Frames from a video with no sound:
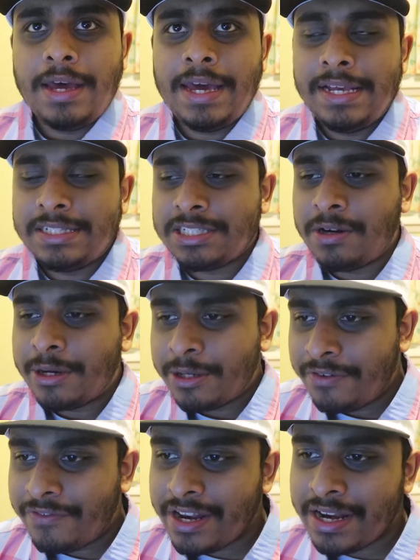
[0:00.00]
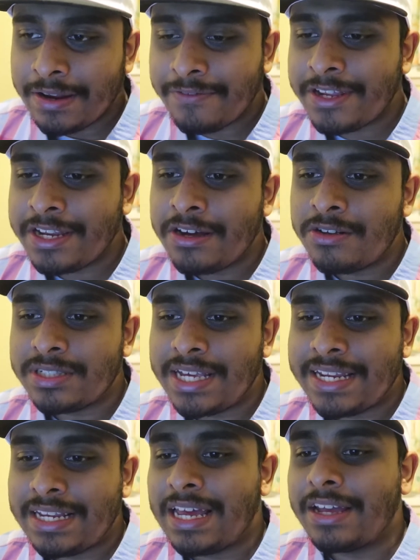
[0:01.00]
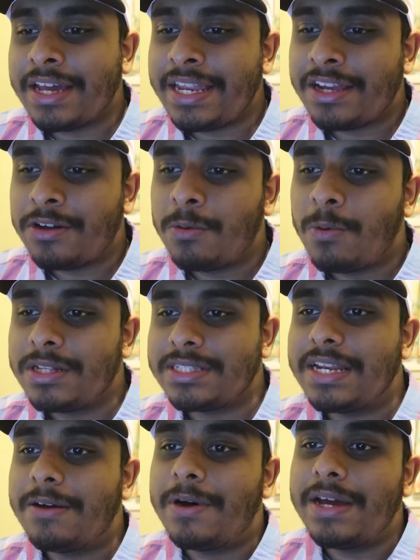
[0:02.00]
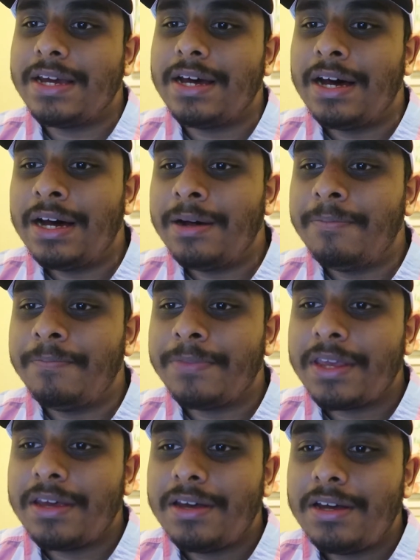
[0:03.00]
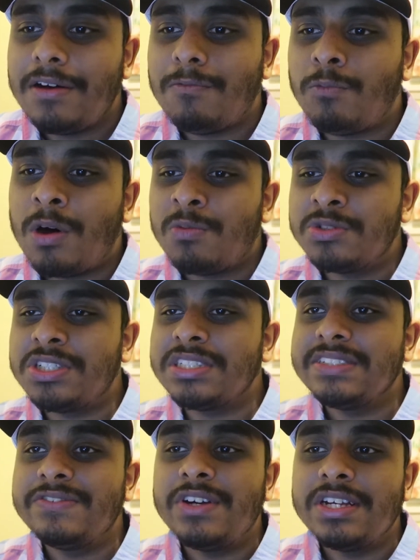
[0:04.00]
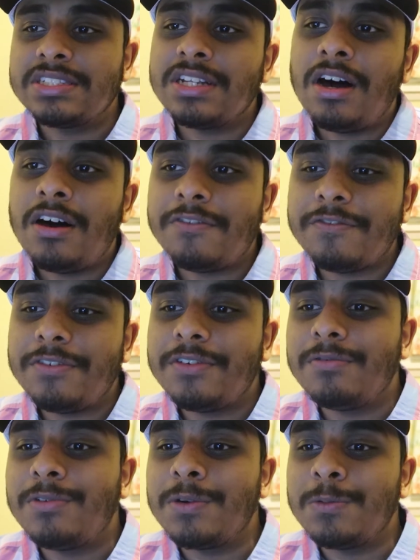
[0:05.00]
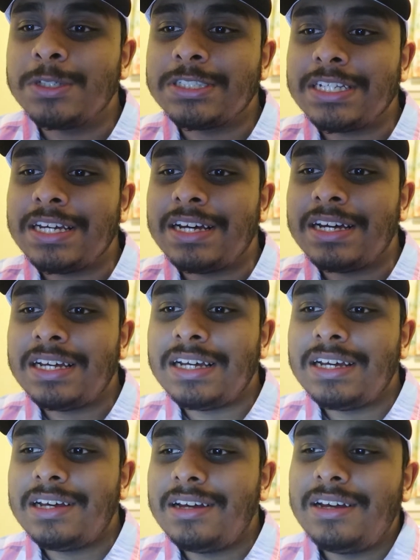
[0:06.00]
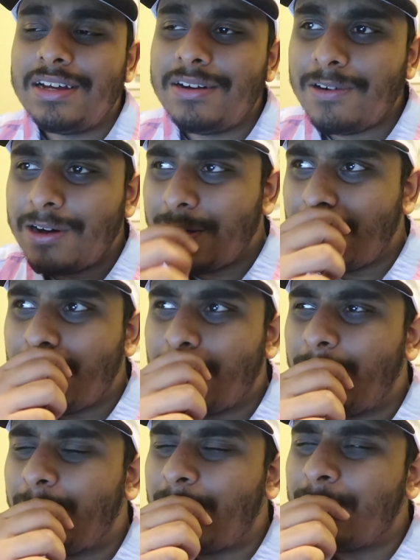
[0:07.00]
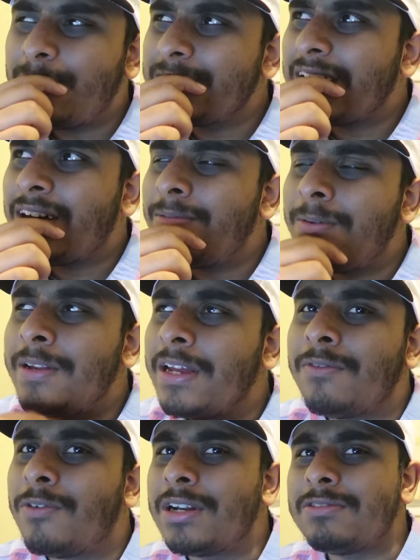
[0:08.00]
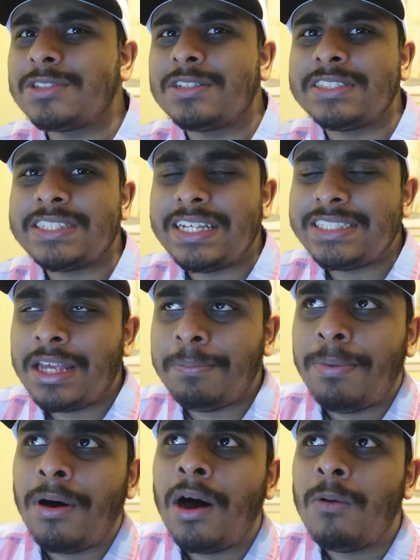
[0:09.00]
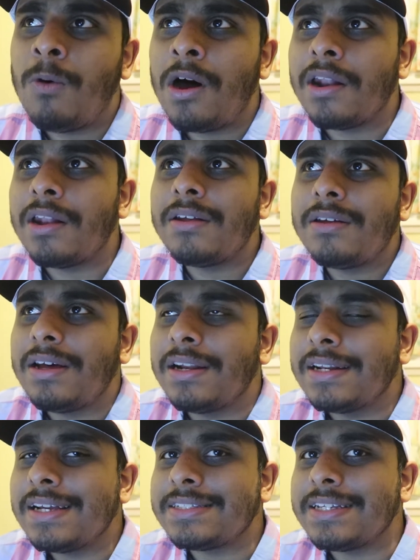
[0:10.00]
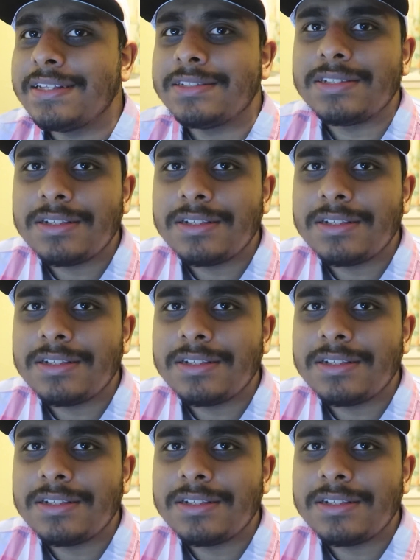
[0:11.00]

Hey, so I couldn't find any videos, any good ones anyway. One was just the first half. One was a comedy of one. It said part one, and that's it.